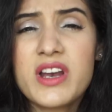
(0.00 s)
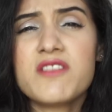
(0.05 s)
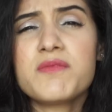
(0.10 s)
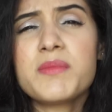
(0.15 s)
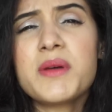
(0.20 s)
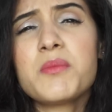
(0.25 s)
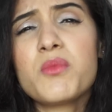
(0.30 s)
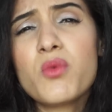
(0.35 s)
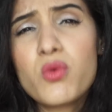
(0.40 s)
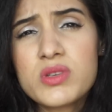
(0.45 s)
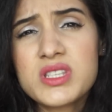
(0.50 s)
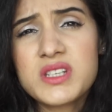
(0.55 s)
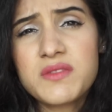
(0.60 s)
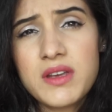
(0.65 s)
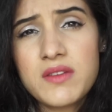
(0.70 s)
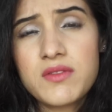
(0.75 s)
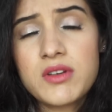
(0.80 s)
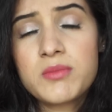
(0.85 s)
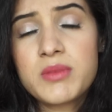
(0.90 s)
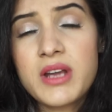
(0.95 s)
My most
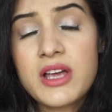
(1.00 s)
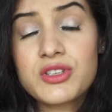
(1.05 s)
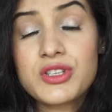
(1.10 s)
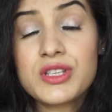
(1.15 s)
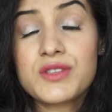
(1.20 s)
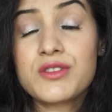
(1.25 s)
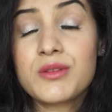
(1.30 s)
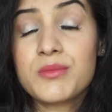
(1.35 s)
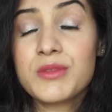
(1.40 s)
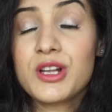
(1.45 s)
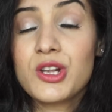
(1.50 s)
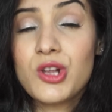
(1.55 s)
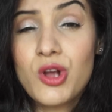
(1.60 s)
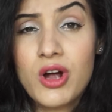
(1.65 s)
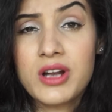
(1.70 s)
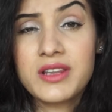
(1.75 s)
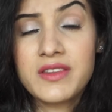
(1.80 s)
favorite brushes from the lot